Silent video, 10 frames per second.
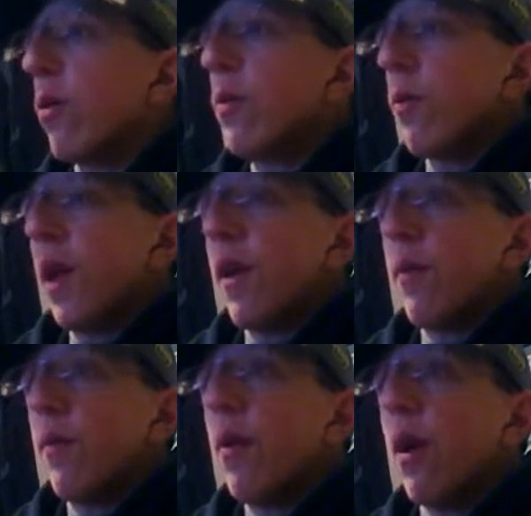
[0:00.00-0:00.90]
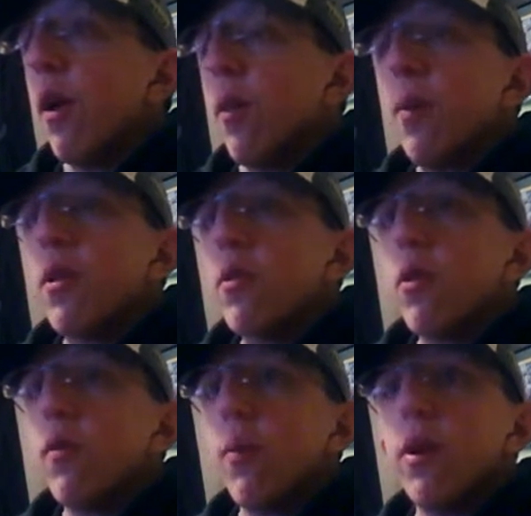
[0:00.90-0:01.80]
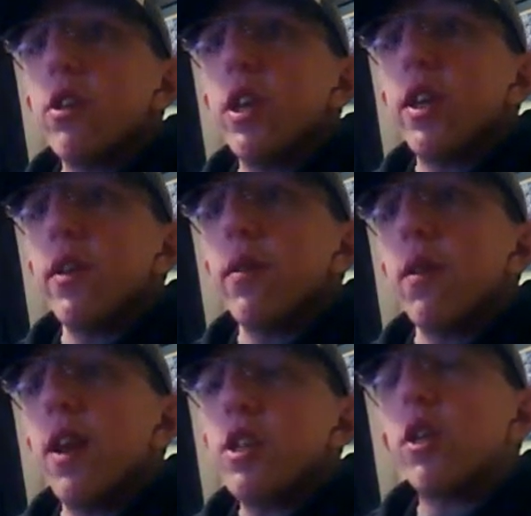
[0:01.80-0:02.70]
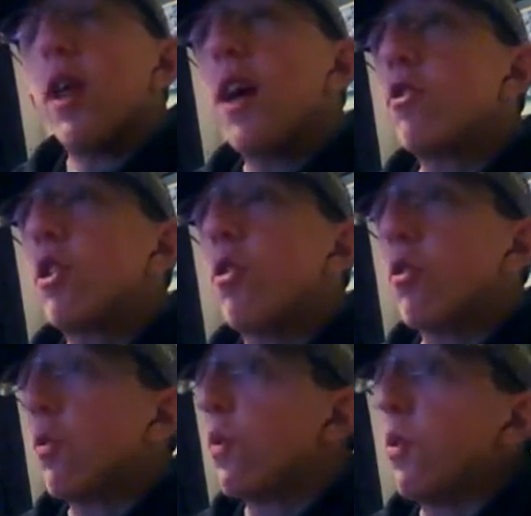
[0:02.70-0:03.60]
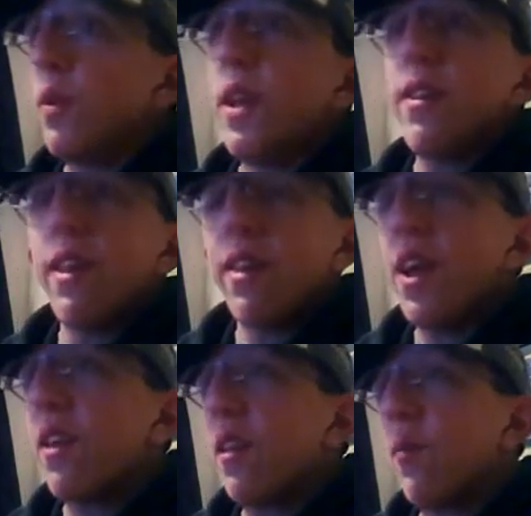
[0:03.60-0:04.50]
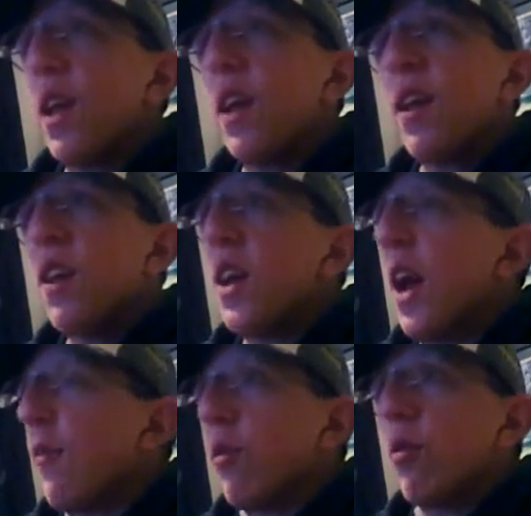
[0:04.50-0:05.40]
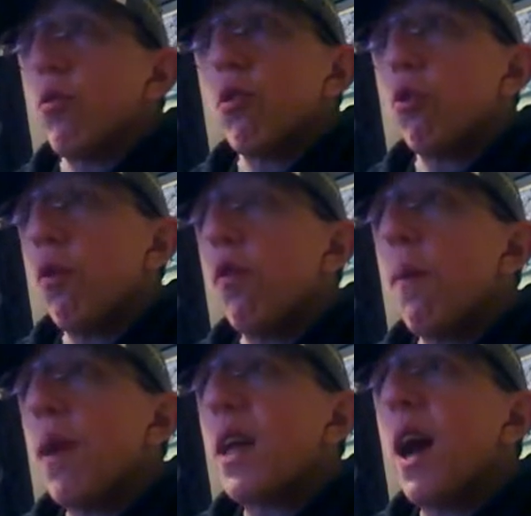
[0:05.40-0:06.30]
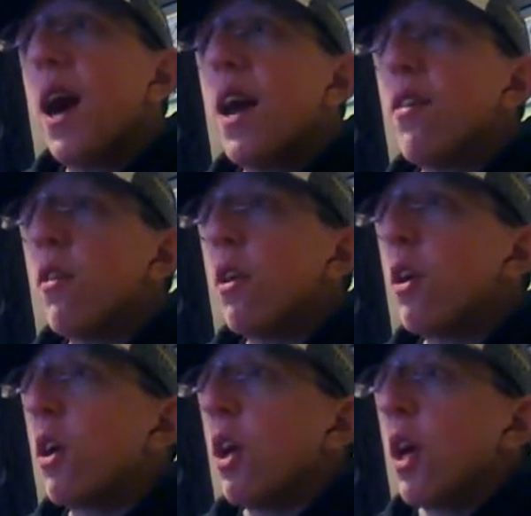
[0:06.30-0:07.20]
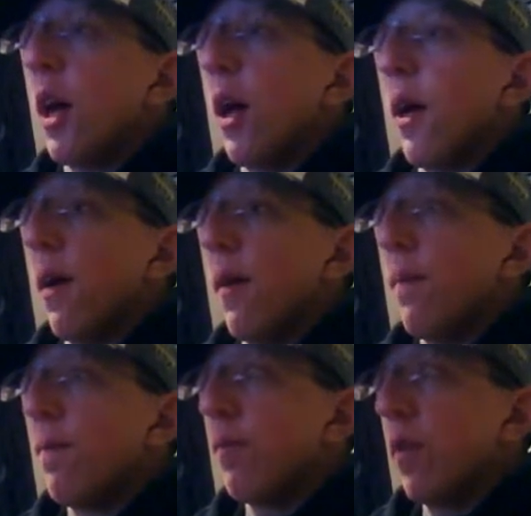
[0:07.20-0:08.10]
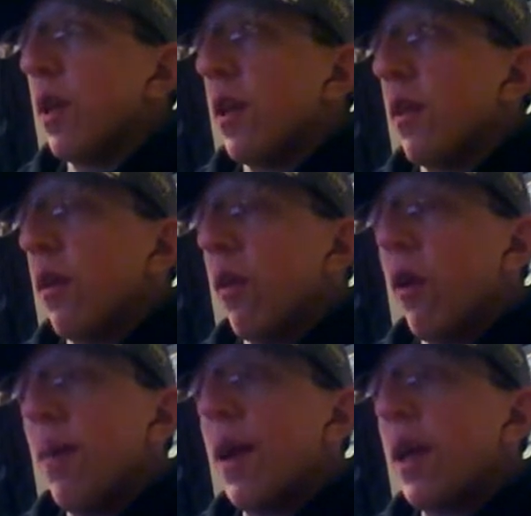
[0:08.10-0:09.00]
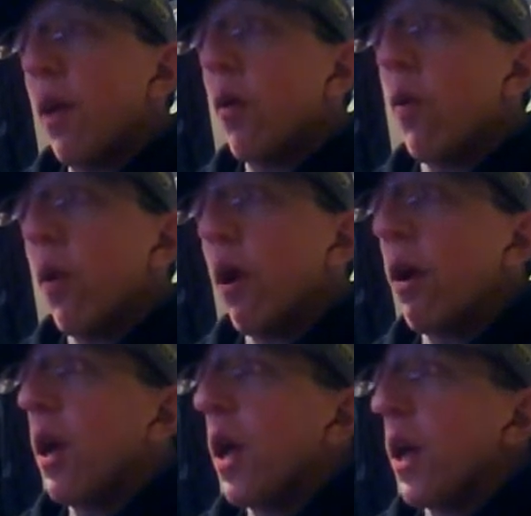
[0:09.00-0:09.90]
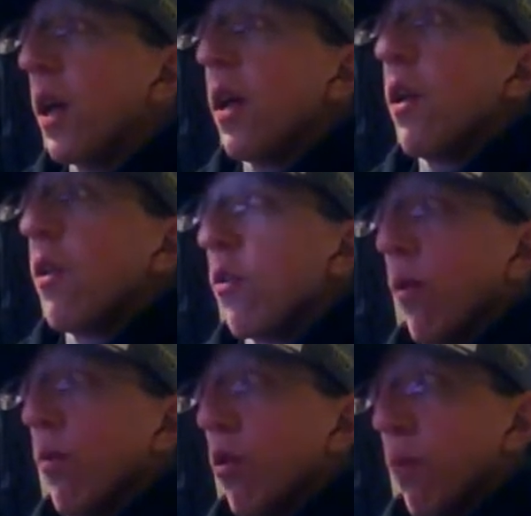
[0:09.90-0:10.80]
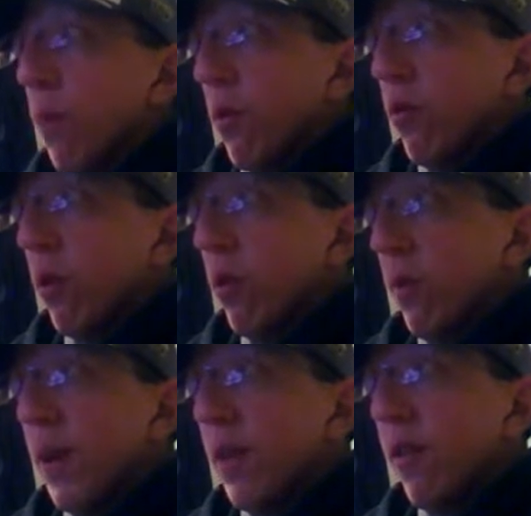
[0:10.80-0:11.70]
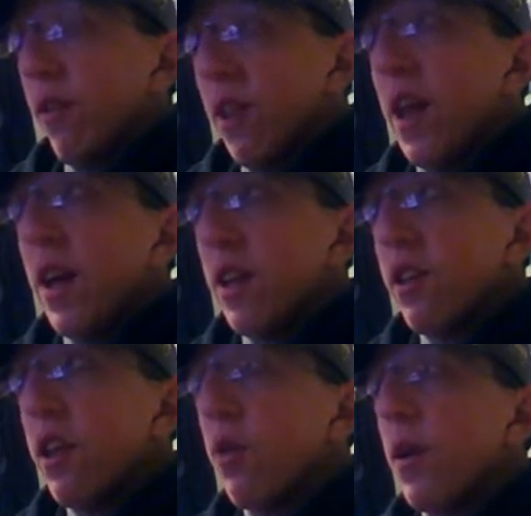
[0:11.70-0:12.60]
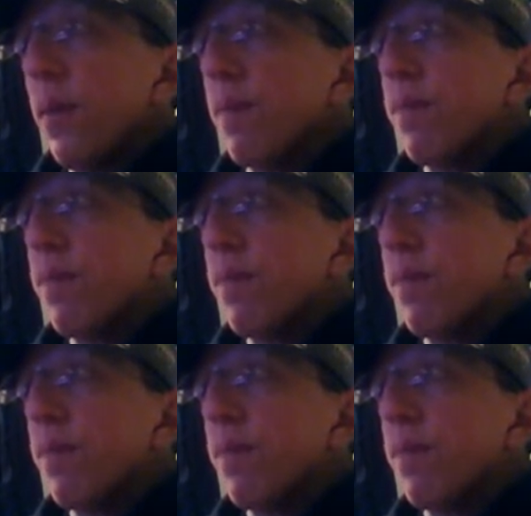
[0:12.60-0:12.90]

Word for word: We had uh, the best turnover margin in the nation last year, so we're doing that exact same thing after losing two of our big guys. Uh, in the linebacking corps. So I'm super stoked about to see that continuing.